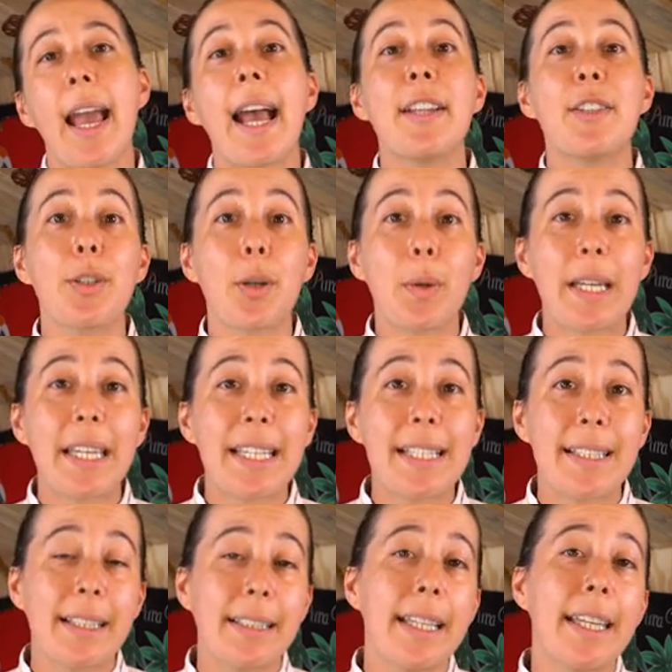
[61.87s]
and so it
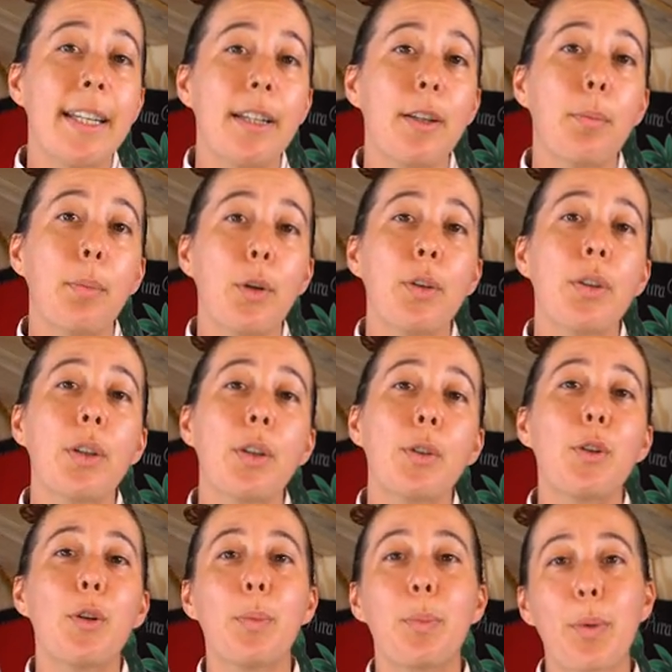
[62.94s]
is deleted per the Google